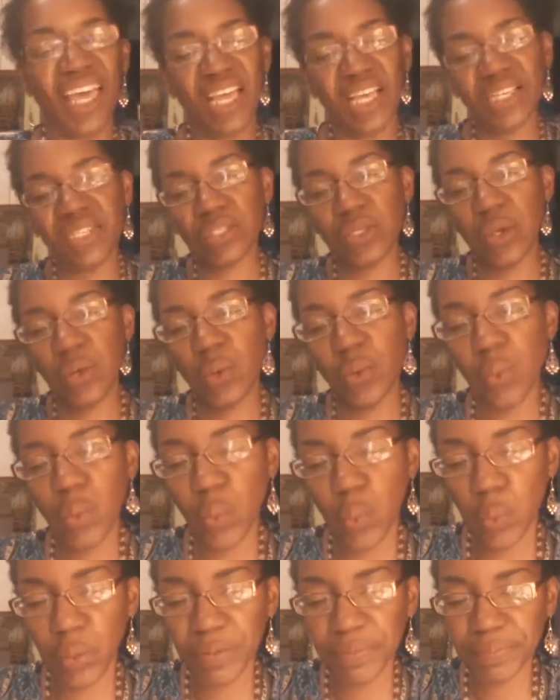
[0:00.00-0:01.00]

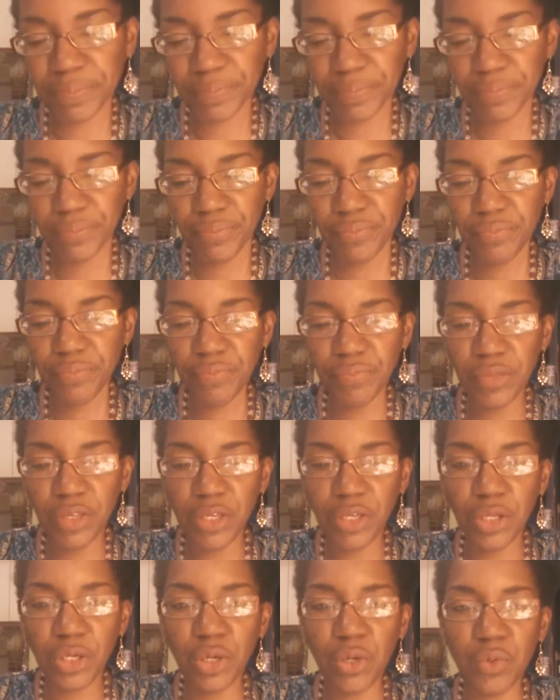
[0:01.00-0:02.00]
So,
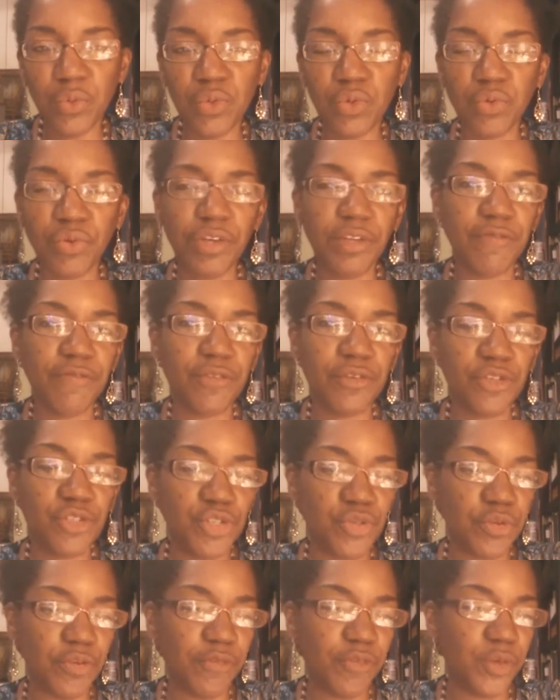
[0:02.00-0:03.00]
you know, Doreen
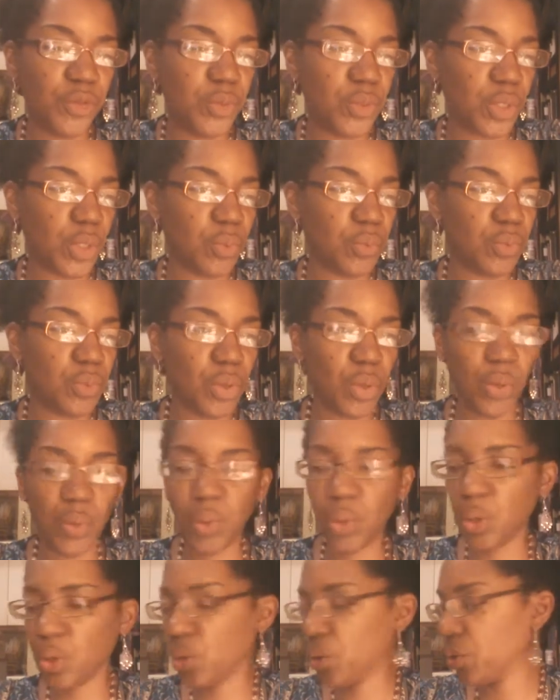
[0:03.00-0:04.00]
Virtue, if you don't know
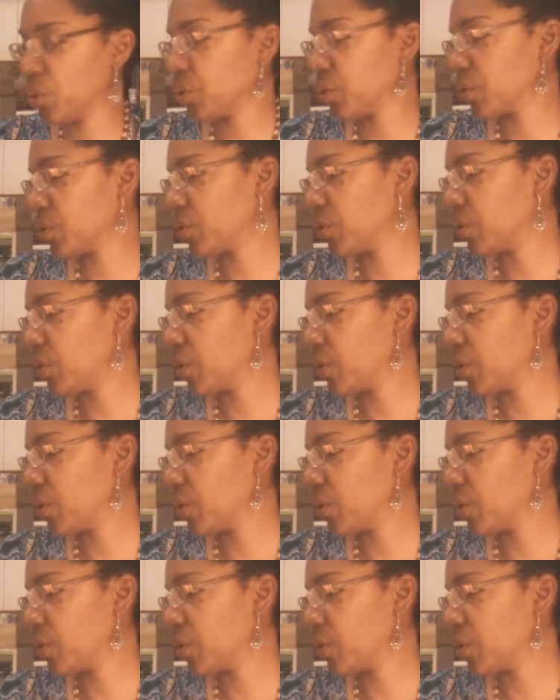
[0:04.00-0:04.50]
her,